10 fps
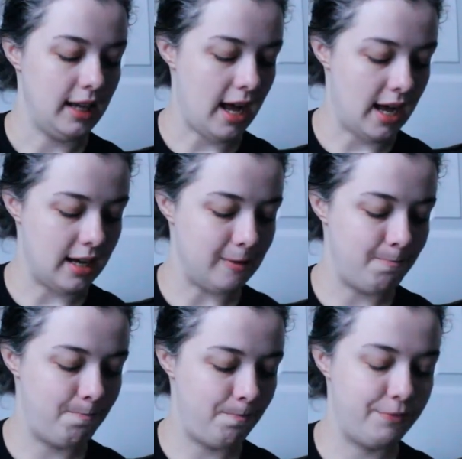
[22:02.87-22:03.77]

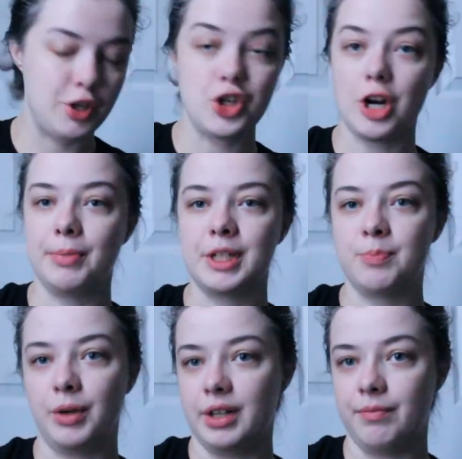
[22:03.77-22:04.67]

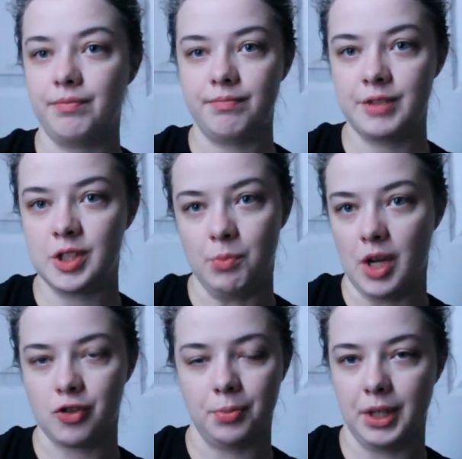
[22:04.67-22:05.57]
Starbucks brand
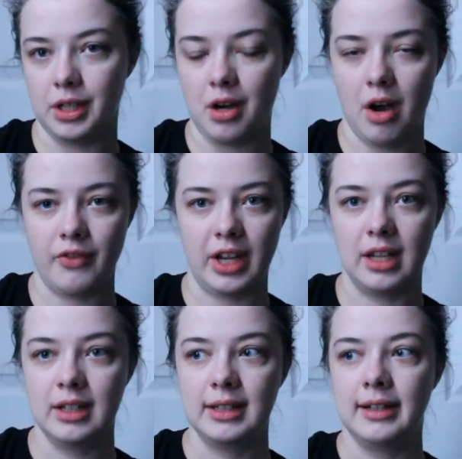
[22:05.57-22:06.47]
Sumatra blend
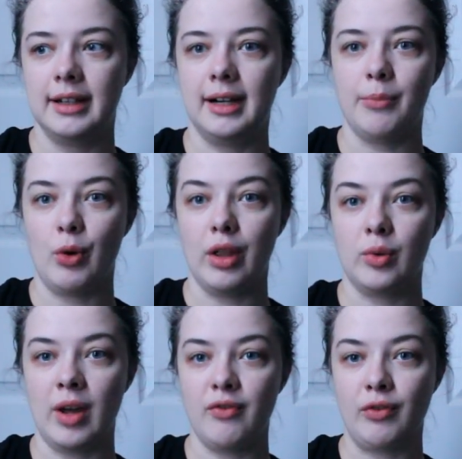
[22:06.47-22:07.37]
coffee while I
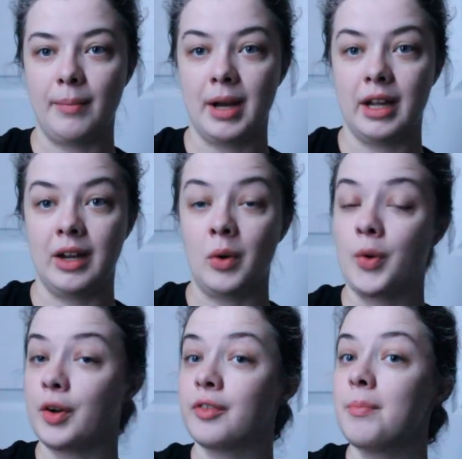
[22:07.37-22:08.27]
wait for my
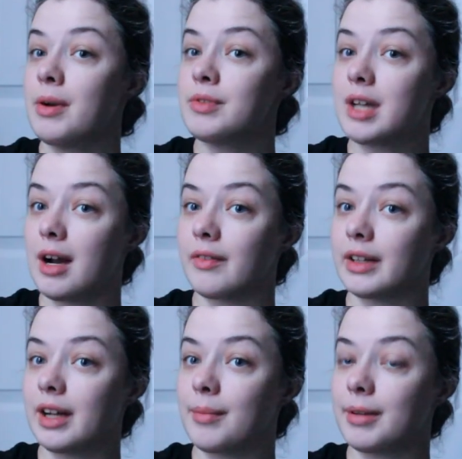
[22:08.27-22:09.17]
order from Bones Coffee
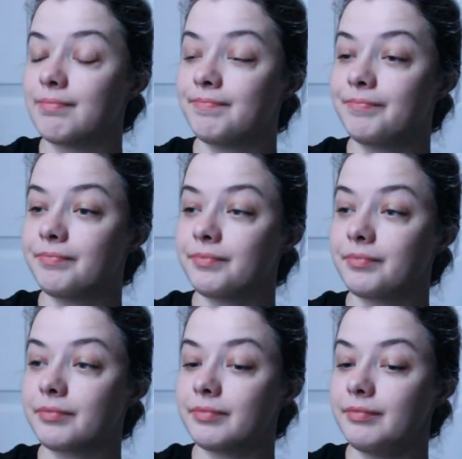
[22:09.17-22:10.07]
to come in.
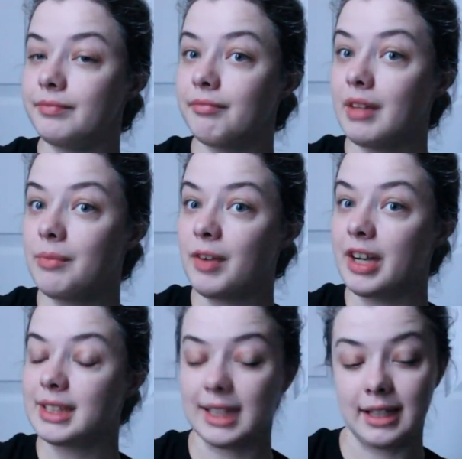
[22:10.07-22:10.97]
I'm
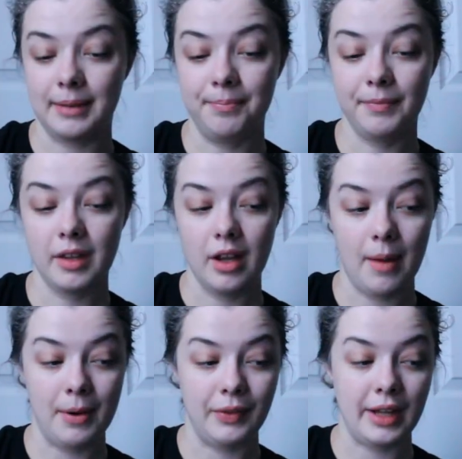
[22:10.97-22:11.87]
very excited
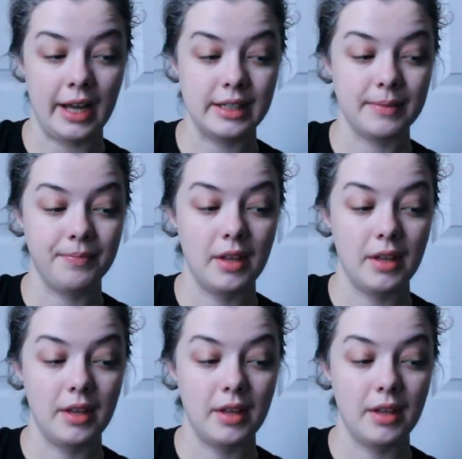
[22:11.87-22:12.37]
about that.